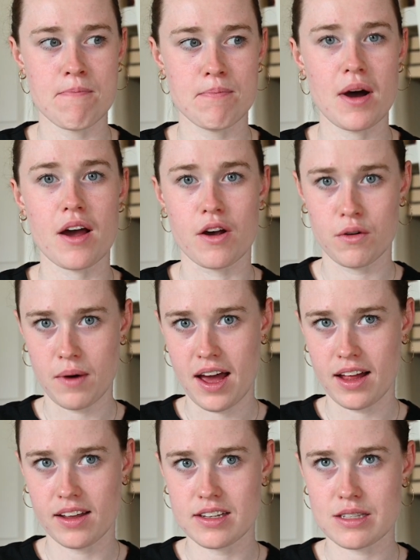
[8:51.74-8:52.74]
Park
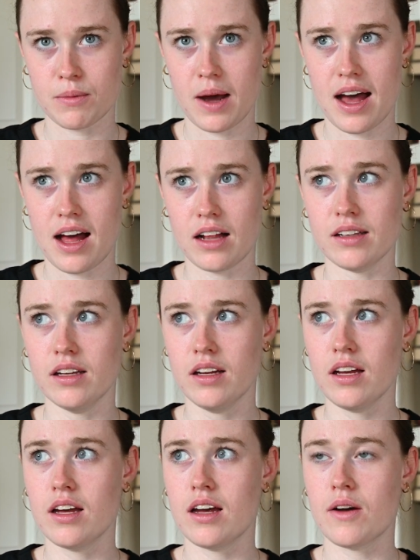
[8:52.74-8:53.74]
Güell as well.
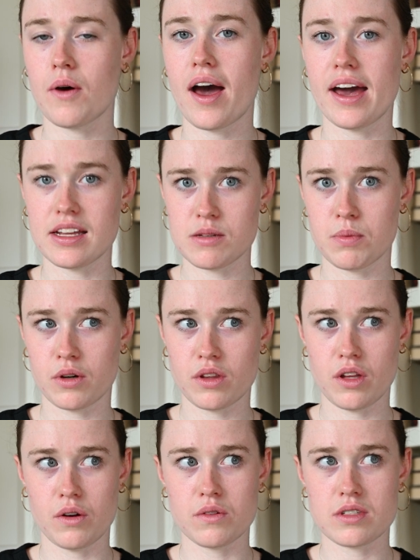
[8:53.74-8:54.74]
I had to book
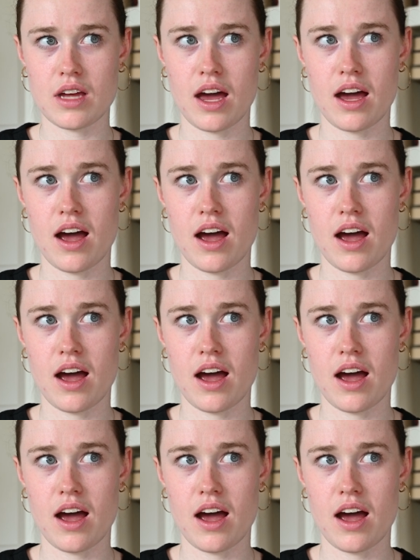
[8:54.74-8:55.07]
those.